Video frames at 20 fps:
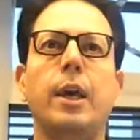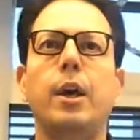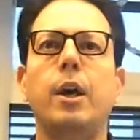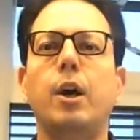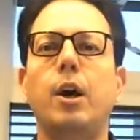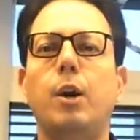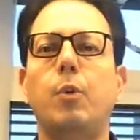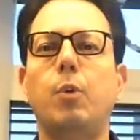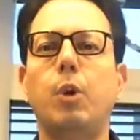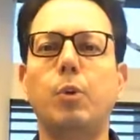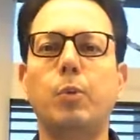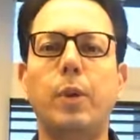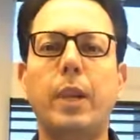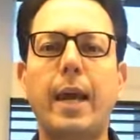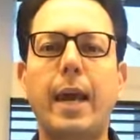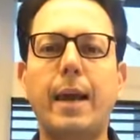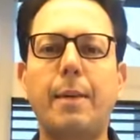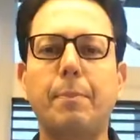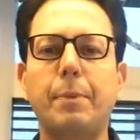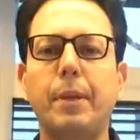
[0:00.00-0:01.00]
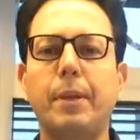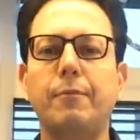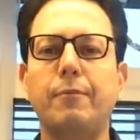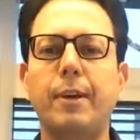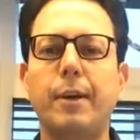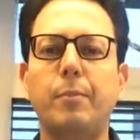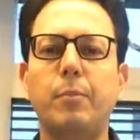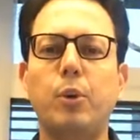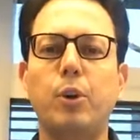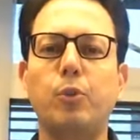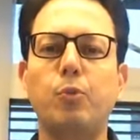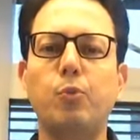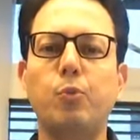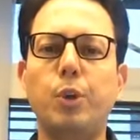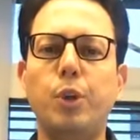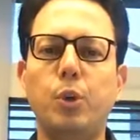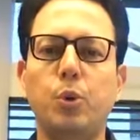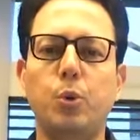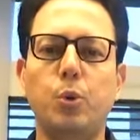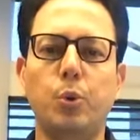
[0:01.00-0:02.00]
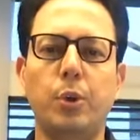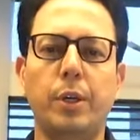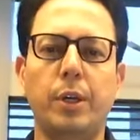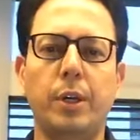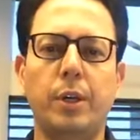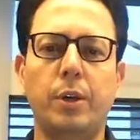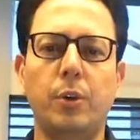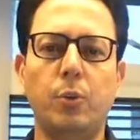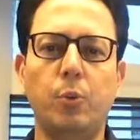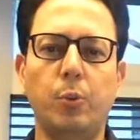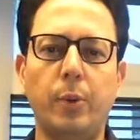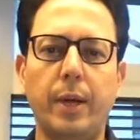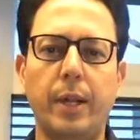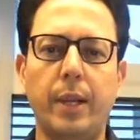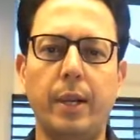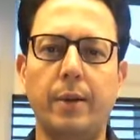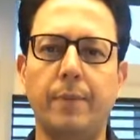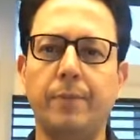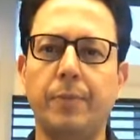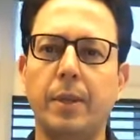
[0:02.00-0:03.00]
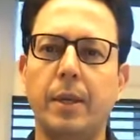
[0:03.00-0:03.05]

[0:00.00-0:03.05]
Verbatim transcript: uh, what will happen if I'm not viewed well?